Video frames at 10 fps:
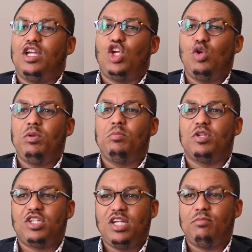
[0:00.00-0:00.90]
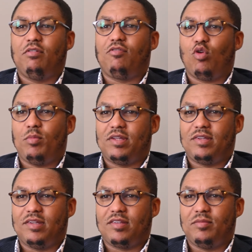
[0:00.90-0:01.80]
human-machine performance
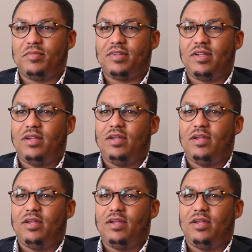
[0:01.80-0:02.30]
systems,